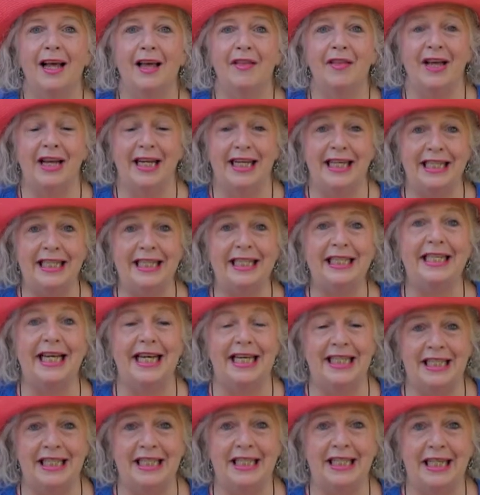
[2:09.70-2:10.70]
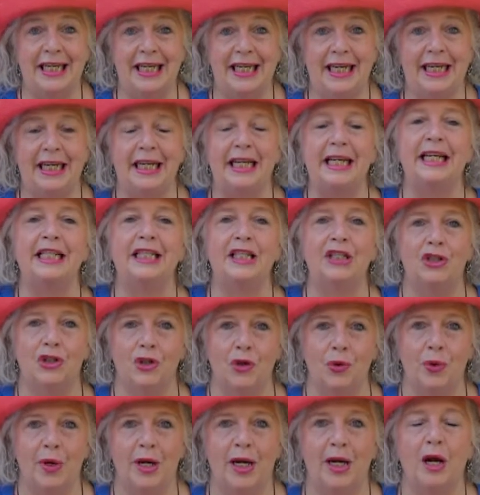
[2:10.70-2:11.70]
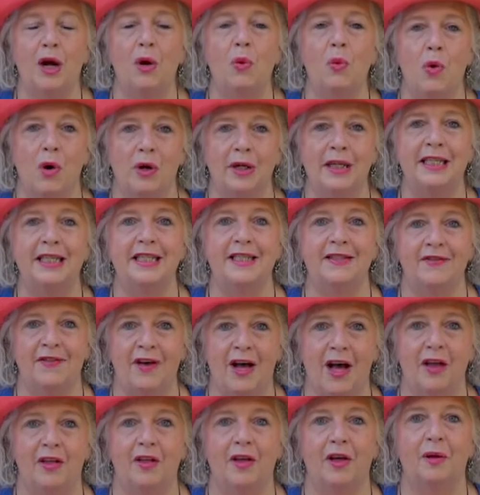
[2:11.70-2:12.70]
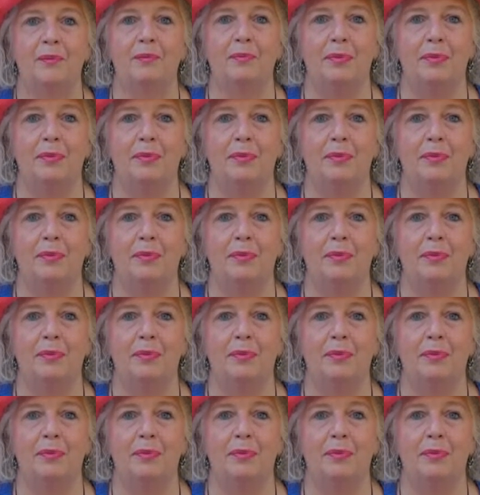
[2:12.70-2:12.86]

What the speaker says: that his destiny is doing what his Father